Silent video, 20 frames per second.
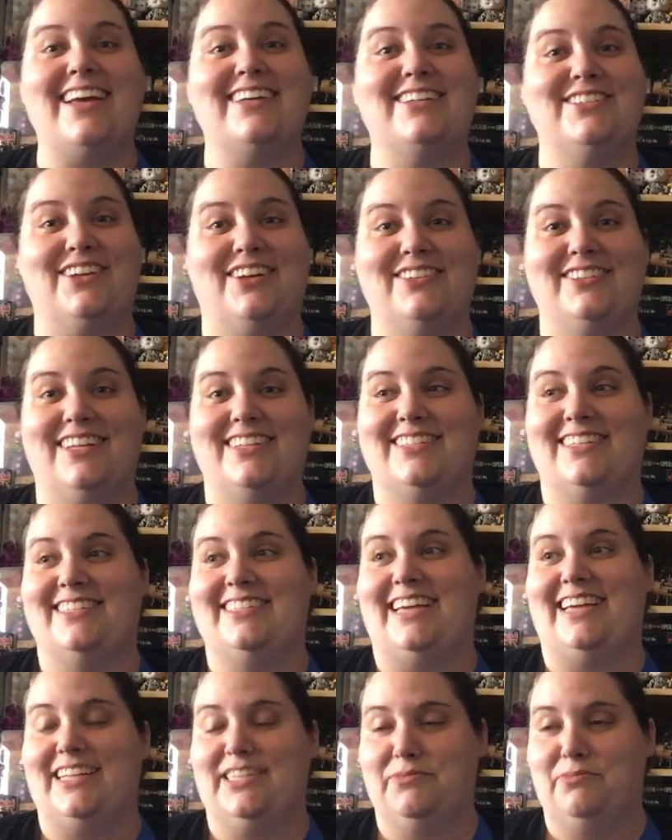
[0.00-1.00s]
and Sean does a
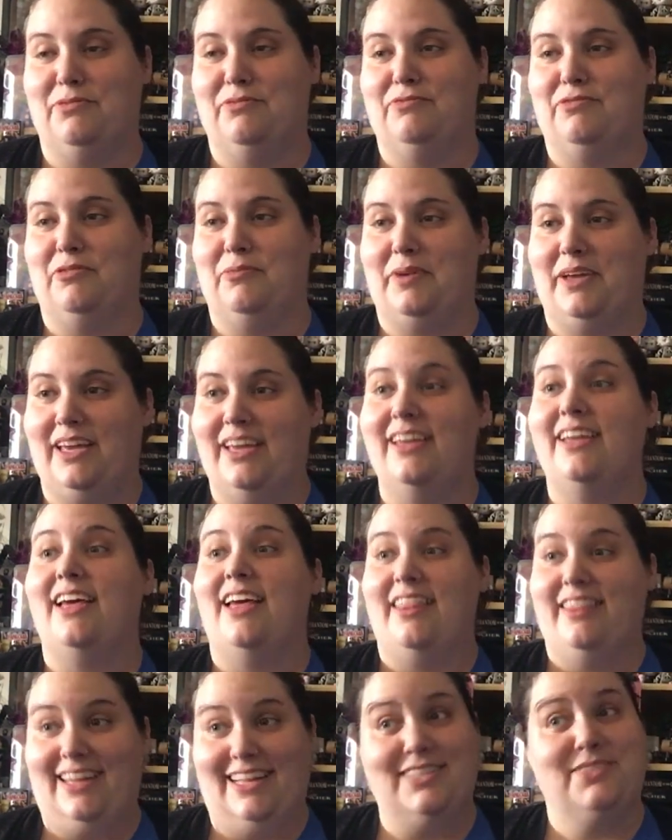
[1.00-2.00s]
dance move for me.
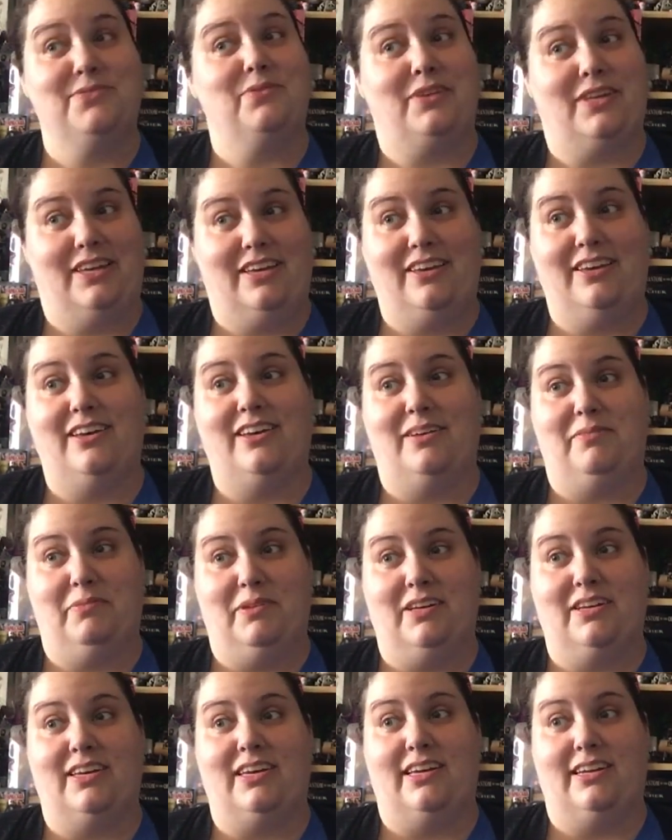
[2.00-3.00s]
That's really good,
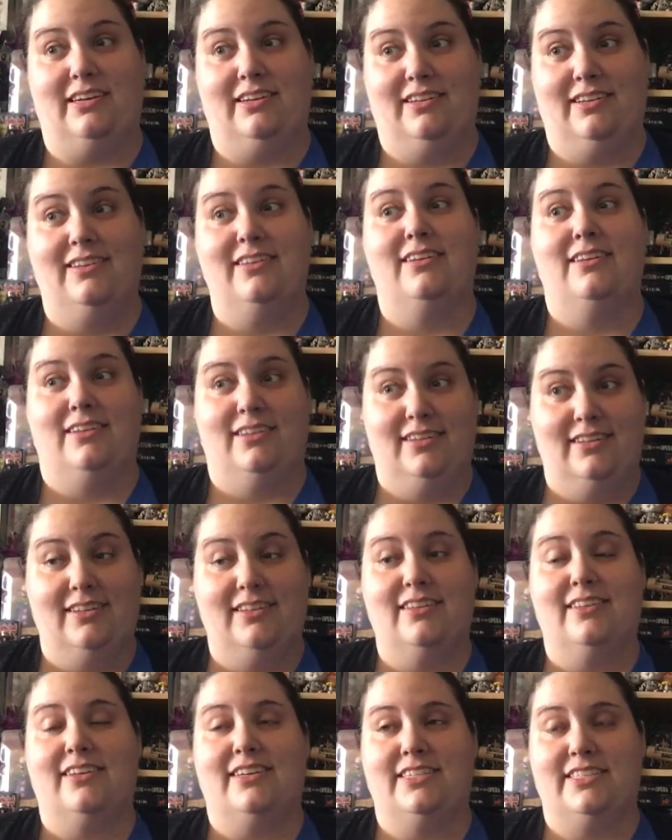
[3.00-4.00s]
Pumpkin.
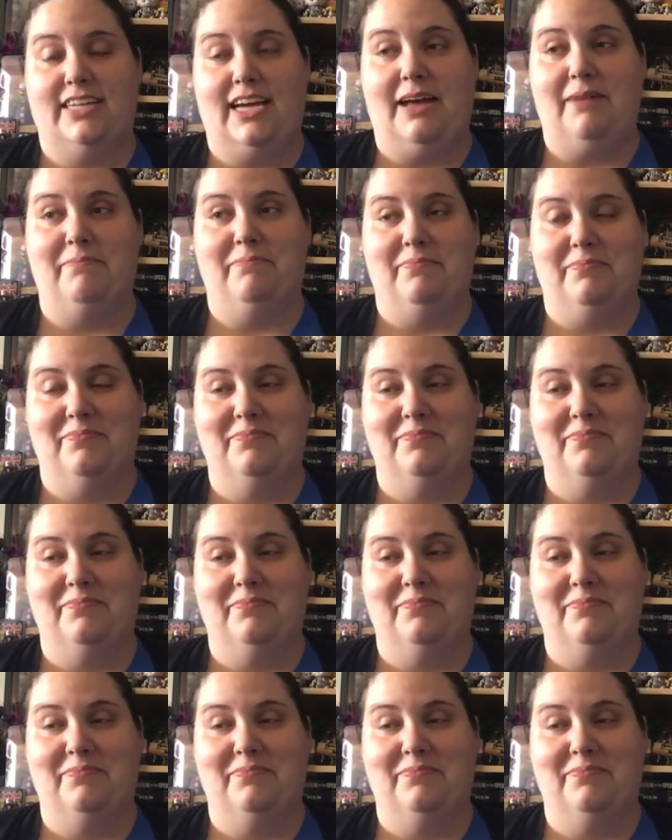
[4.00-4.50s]
Good job.